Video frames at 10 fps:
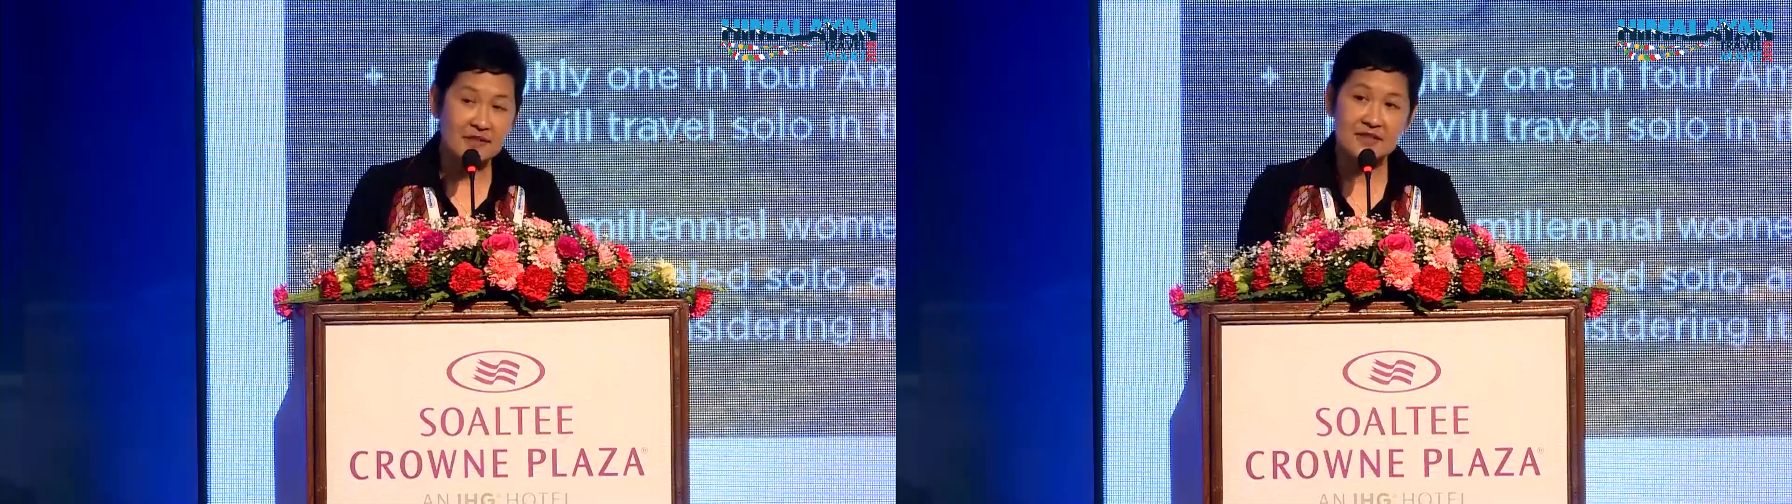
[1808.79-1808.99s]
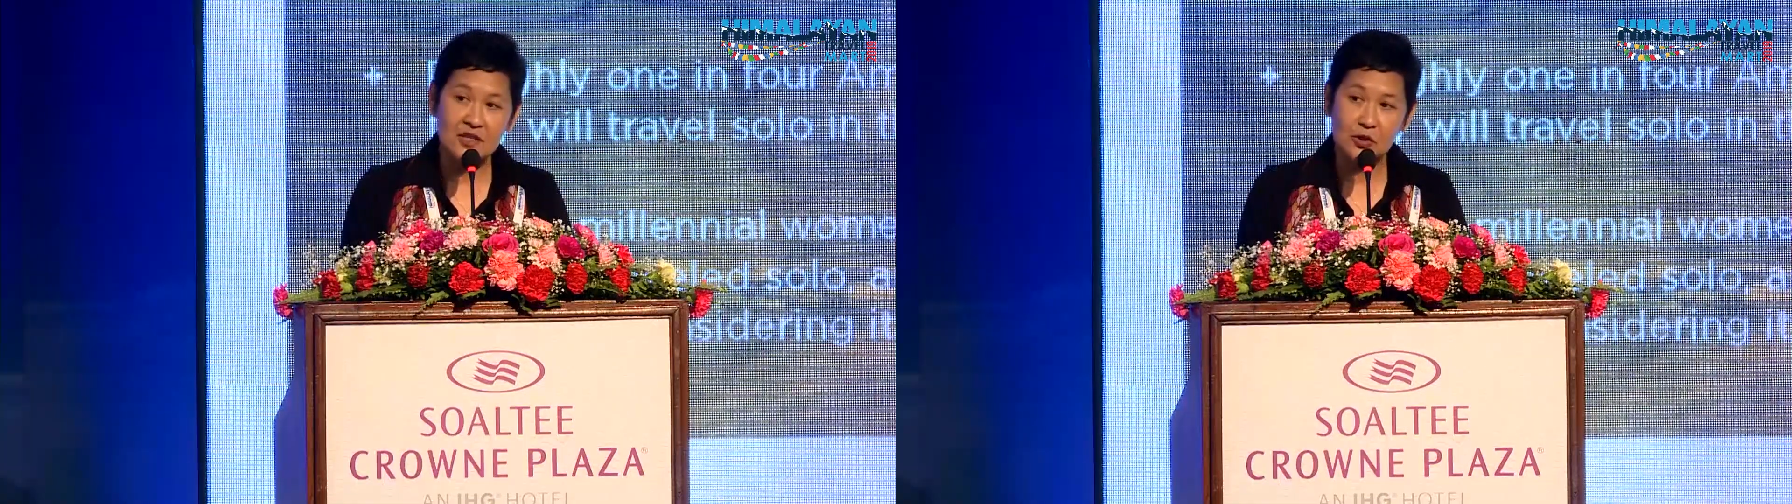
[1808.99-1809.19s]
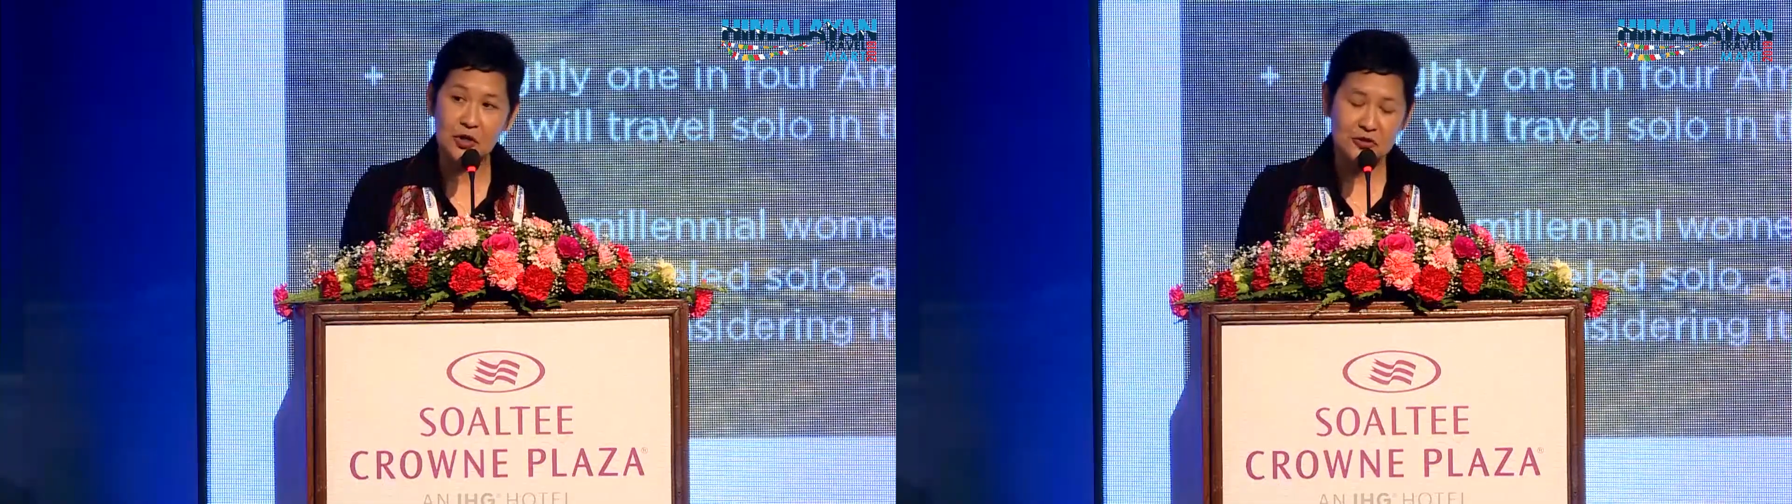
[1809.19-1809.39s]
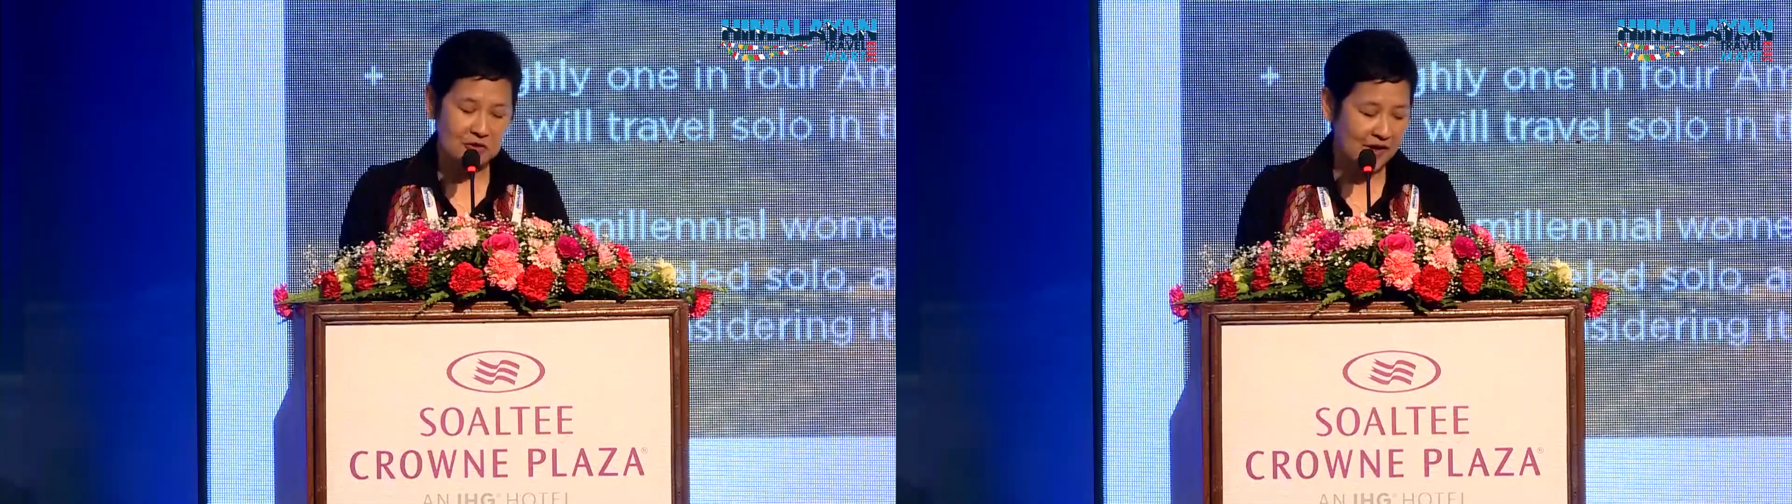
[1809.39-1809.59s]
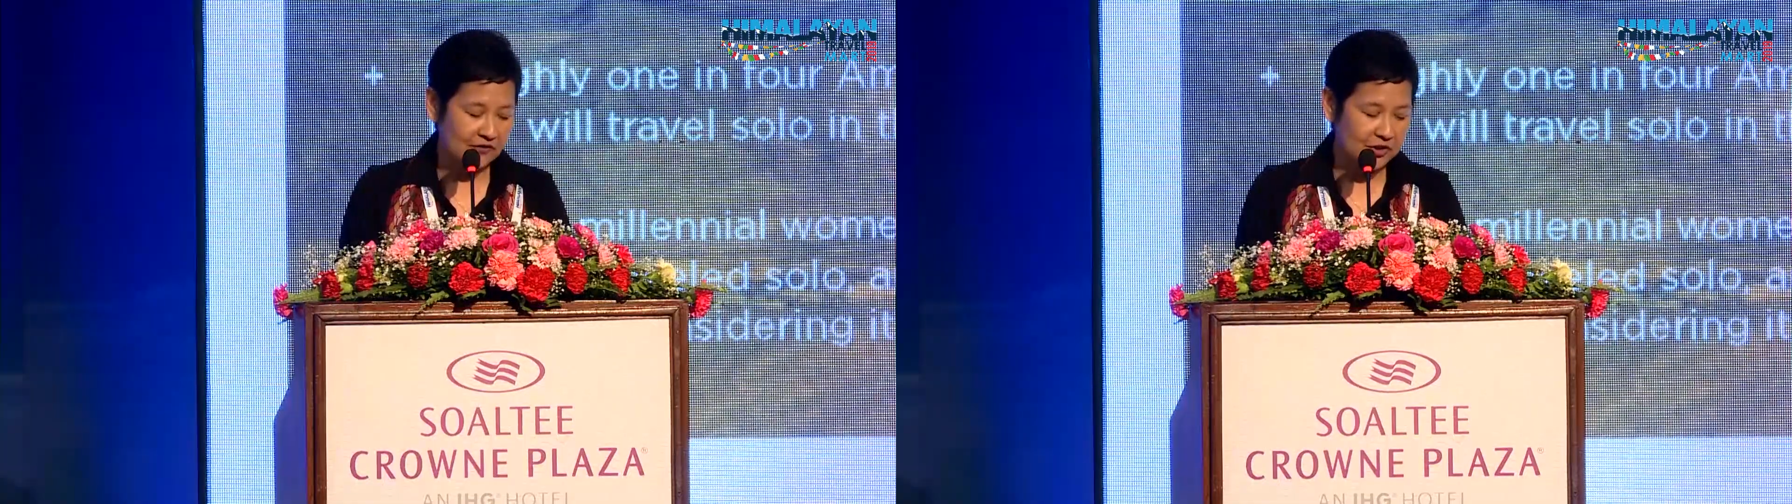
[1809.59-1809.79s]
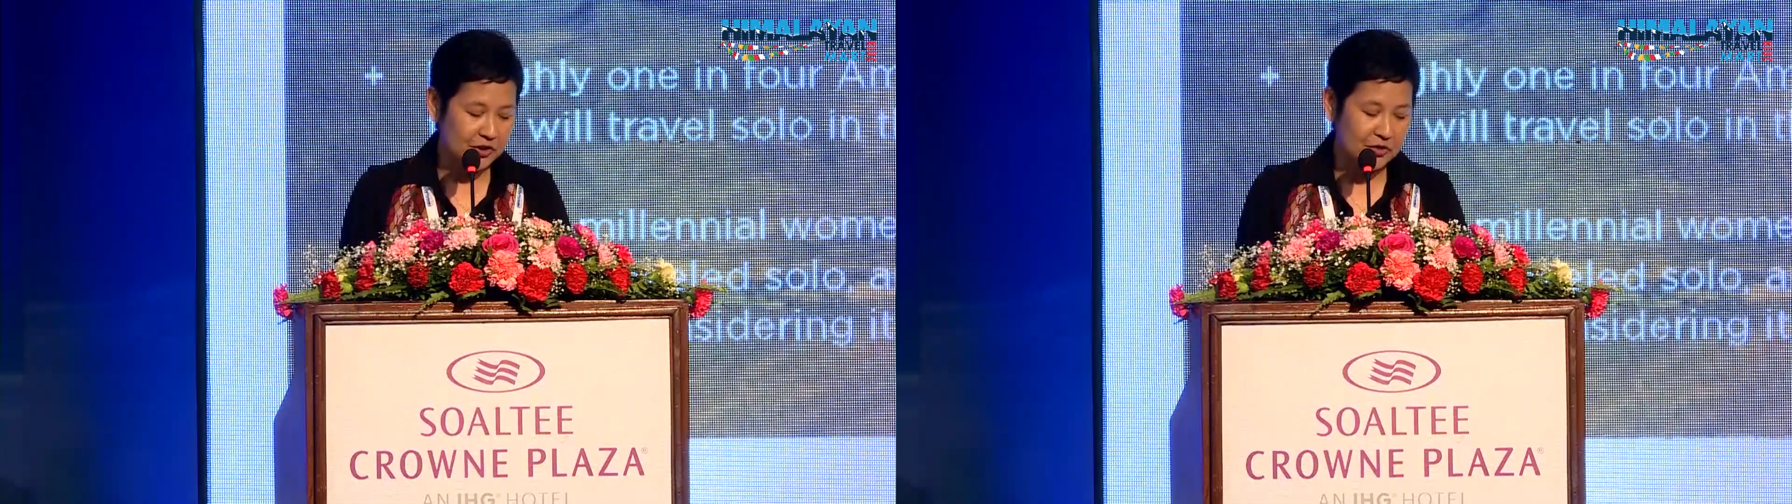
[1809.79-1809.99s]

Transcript: solo traveler